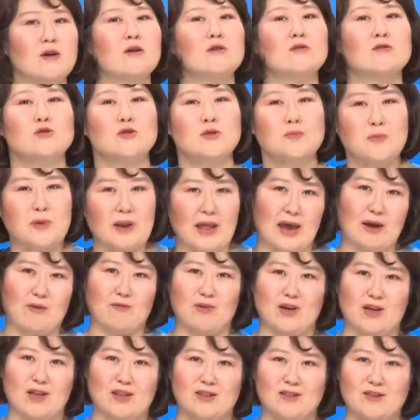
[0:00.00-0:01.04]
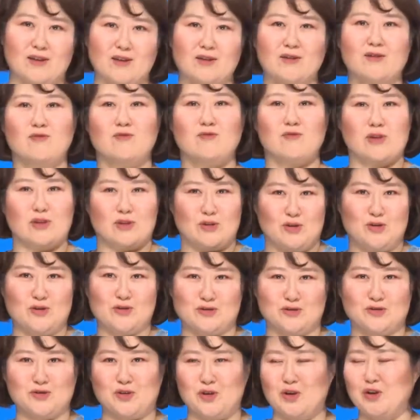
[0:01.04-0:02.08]
to play with your
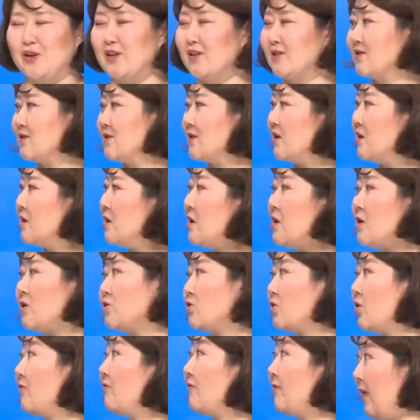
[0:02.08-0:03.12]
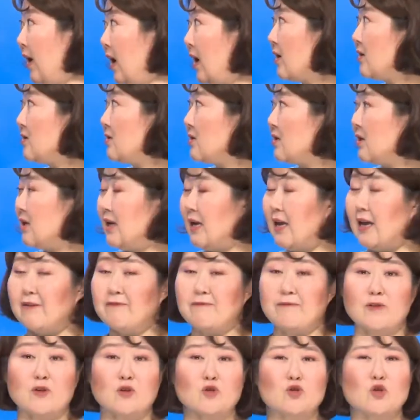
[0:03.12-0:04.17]
students. So first,
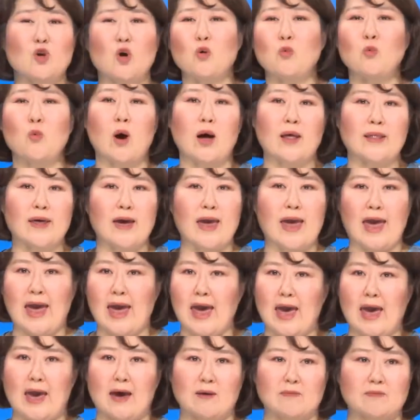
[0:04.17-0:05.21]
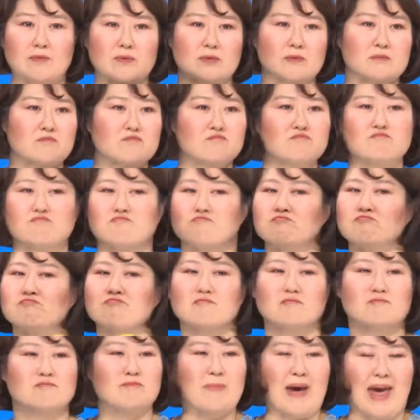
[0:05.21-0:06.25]
if you don't want to have
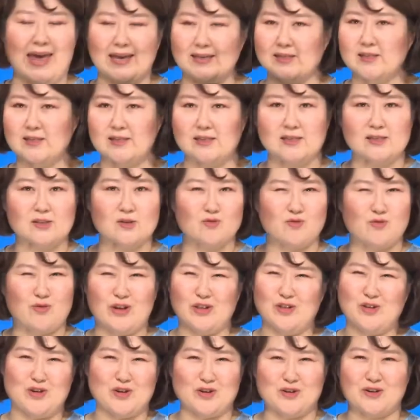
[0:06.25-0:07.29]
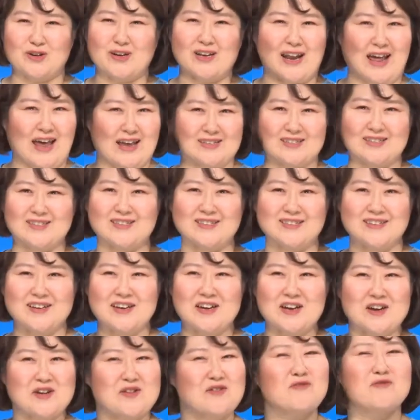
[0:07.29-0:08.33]
mess with your class,
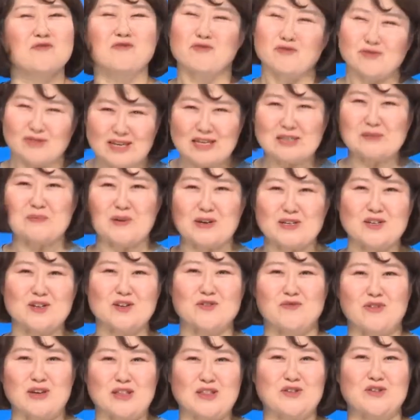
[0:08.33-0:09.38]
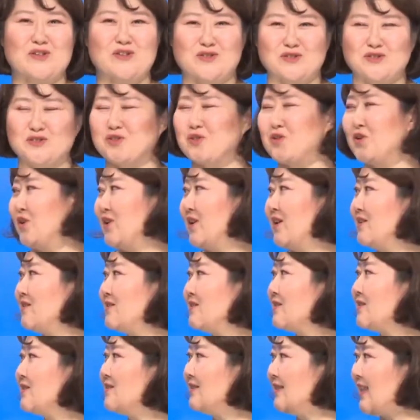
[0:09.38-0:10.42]
especially with your
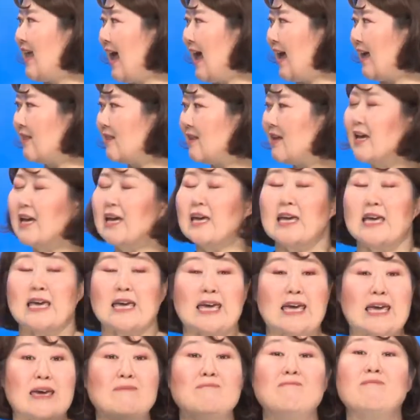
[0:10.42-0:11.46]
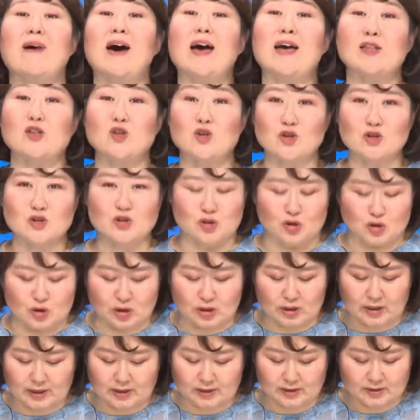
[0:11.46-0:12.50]
students, then invite your
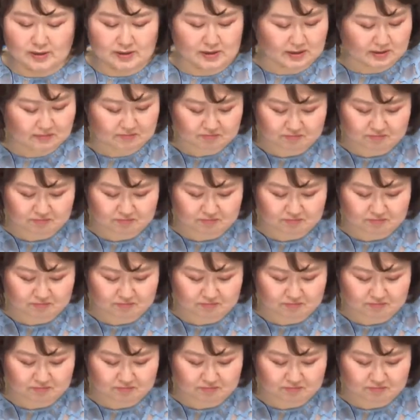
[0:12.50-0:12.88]
students